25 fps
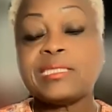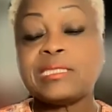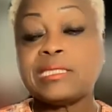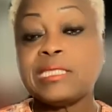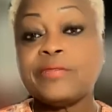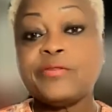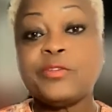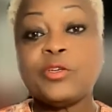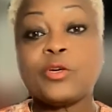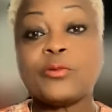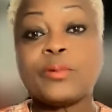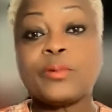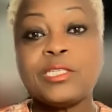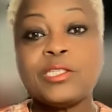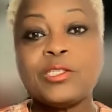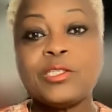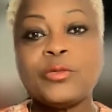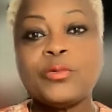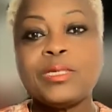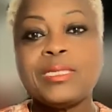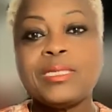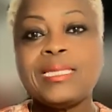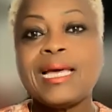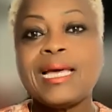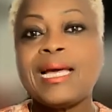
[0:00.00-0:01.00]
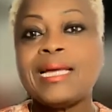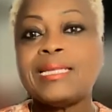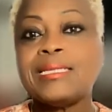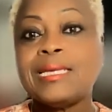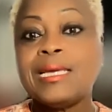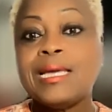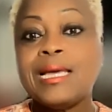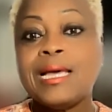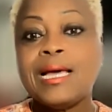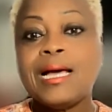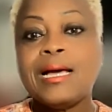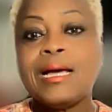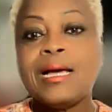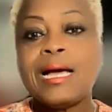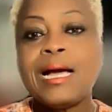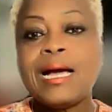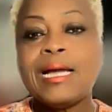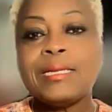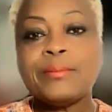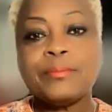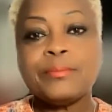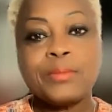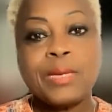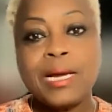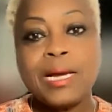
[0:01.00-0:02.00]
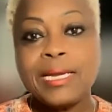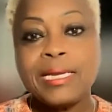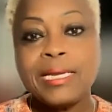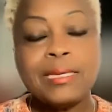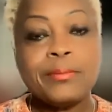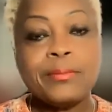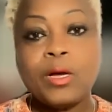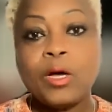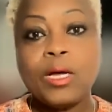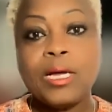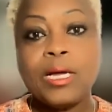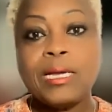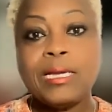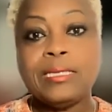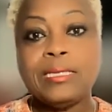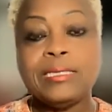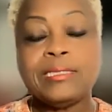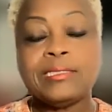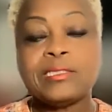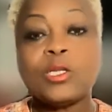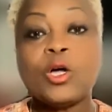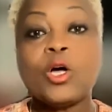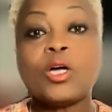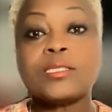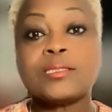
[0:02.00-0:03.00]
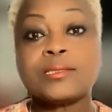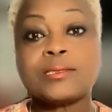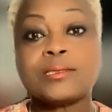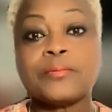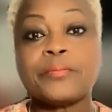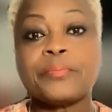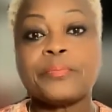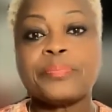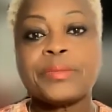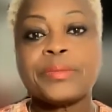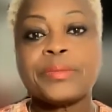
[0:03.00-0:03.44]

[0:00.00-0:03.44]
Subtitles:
And if you're already doing that, it's awesome.